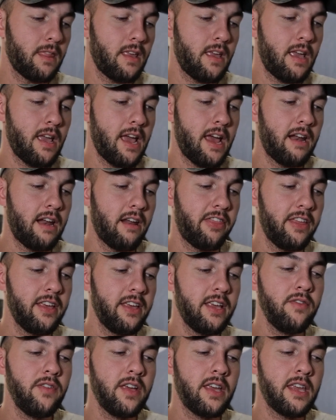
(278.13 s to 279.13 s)
And I think
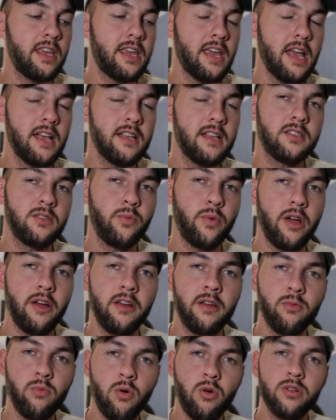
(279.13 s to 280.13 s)
if he can get to where he
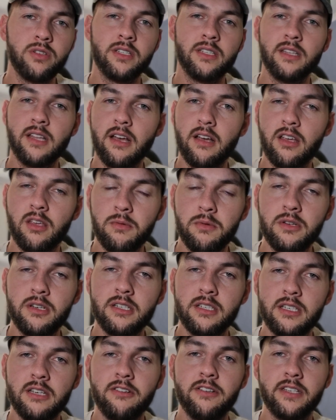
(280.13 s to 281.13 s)
was in that Community
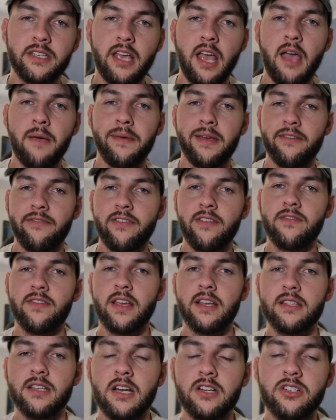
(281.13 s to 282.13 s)
Series game, he had
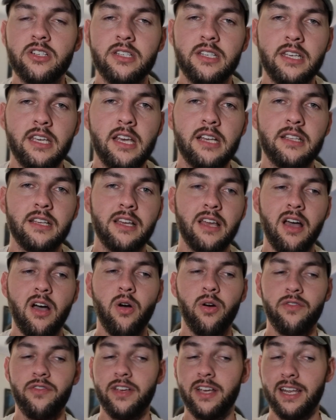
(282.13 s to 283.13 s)
15 touches and kicked a goal.
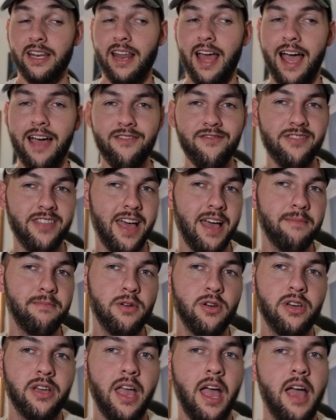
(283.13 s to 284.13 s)
If he can have that
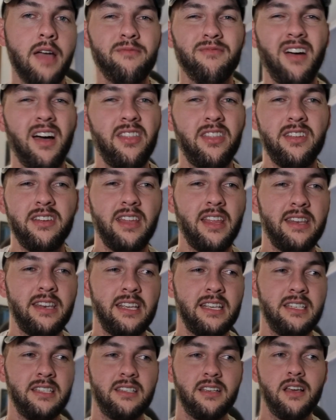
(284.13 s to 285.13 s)
per game rather than
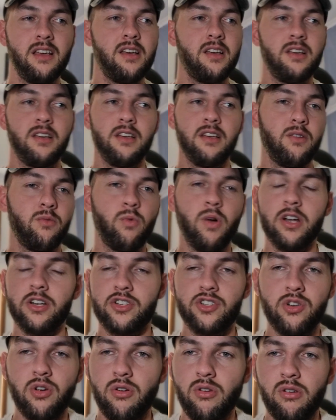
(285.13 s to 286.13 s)
his one
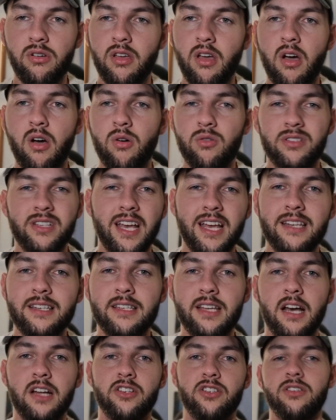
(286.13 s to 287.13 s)
shot on goal, 10
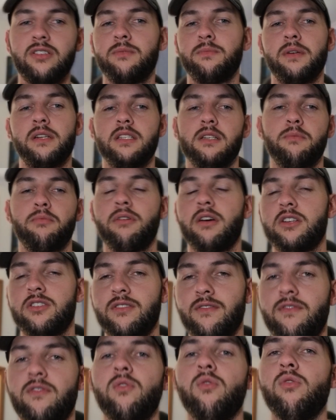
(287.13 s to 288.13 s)
touches, but he's a pressure
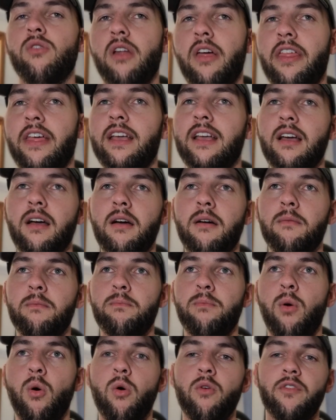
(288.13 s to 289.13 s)
forward, I think
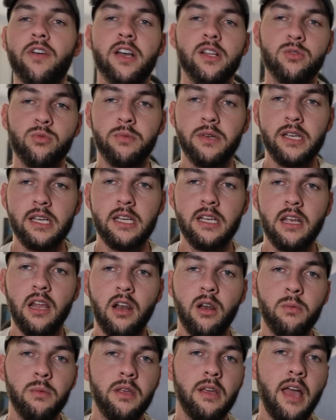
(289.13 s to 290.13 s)
Port fans will be a
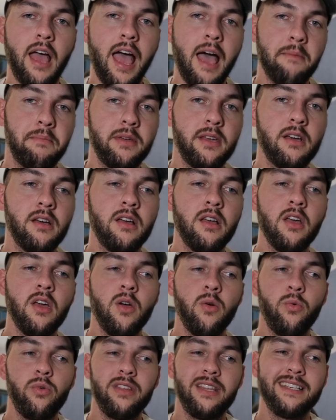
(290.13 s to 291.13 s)
little bit happier
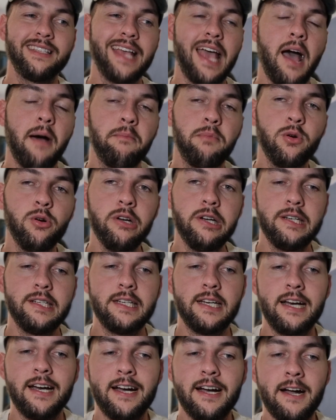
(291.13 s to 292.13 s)
with his output.
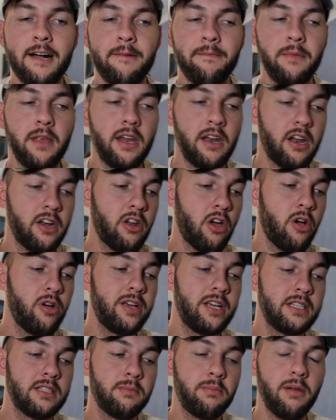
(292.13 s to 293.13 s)
And I know
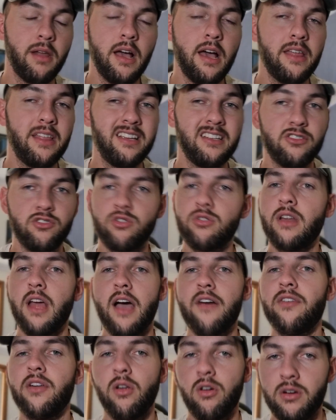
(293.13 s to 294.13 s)
he's a player that shouldn't
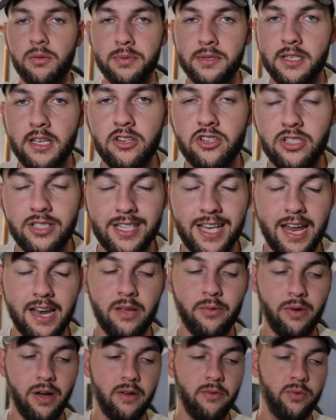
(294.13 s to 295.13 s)
have a lot of possessions
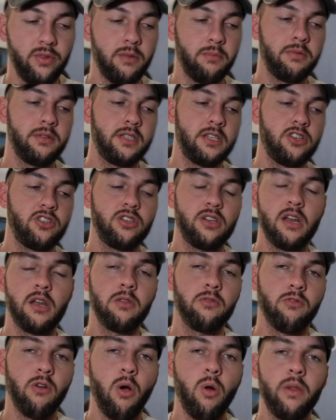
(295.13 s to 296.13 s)
anyway with the position and the
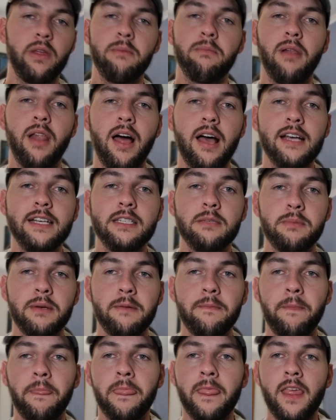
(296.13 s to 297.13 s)
role he plays, but
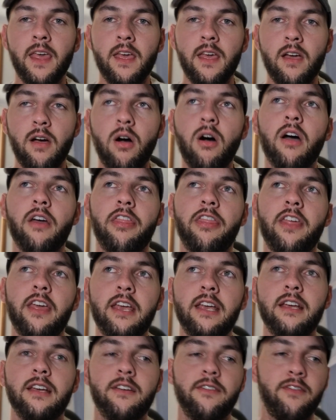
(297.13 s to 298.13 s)
I
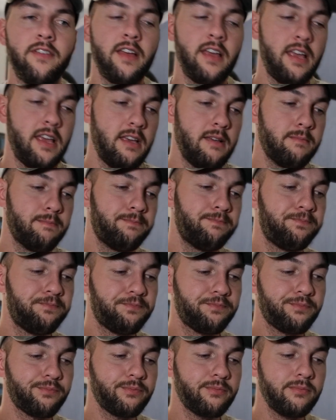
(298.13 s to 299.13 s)
think for him,
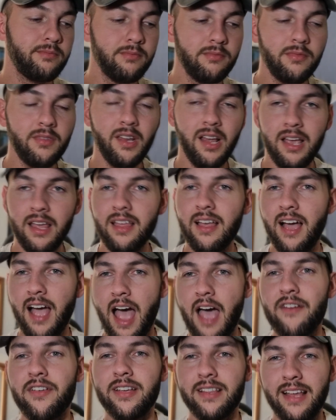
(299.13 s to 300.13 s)

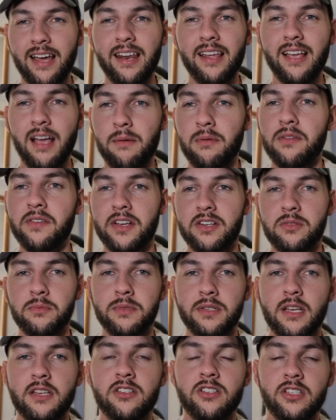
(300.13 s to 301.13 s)
having that couple of extra
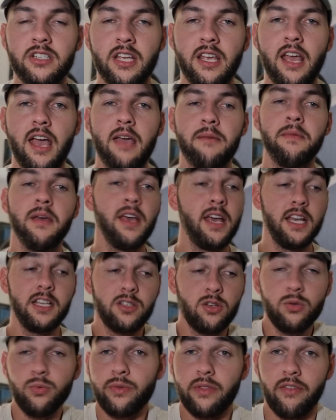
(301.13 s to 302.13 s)
possessions a game, he's
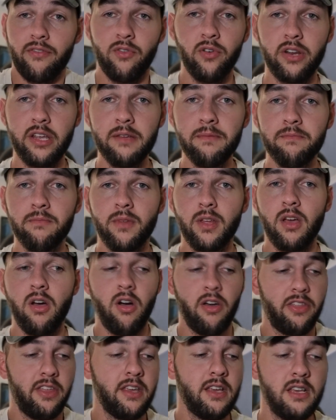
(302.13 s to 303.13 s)
good with the footy. I
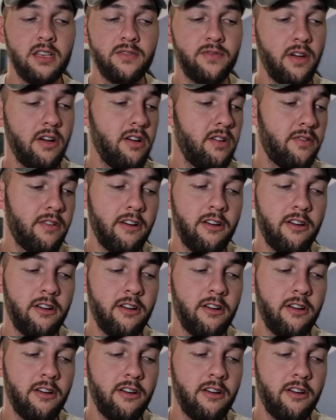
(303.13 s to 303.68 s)
think he's very, very